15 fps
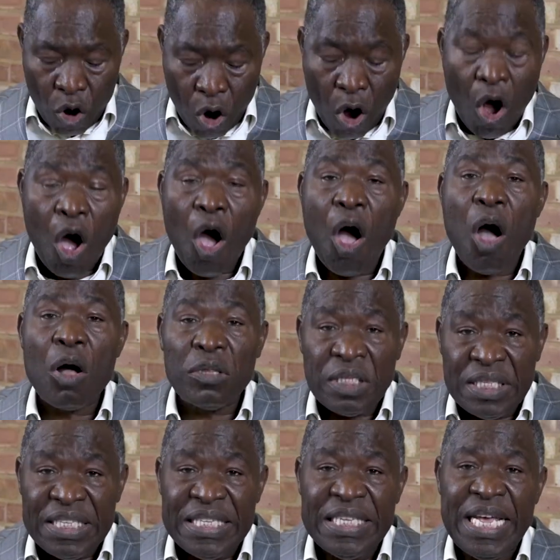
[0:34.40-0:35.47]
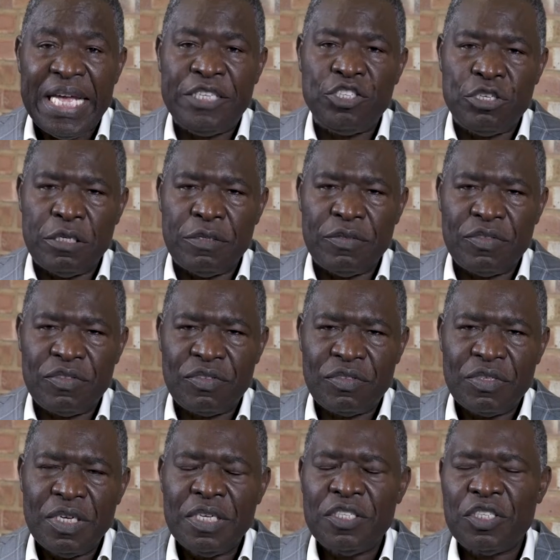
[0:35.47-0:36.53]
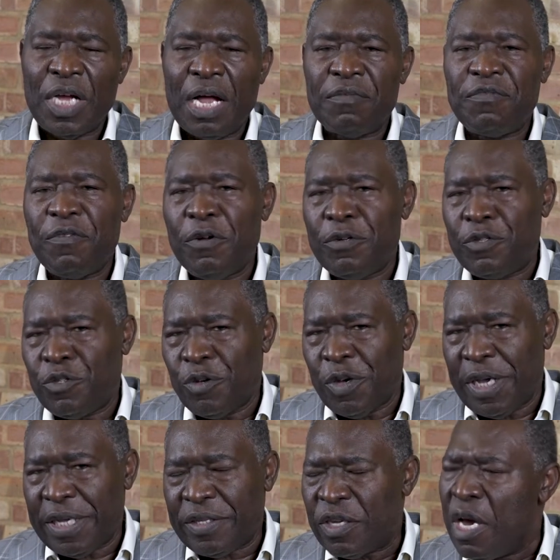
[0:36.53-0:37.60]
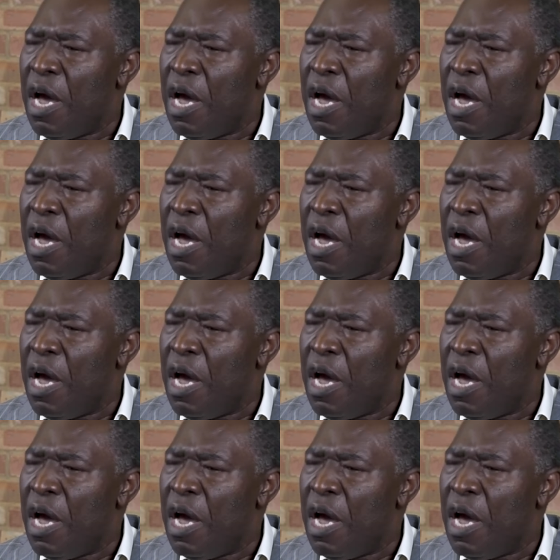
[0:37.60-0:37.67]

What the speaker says: all nations shall flow to it.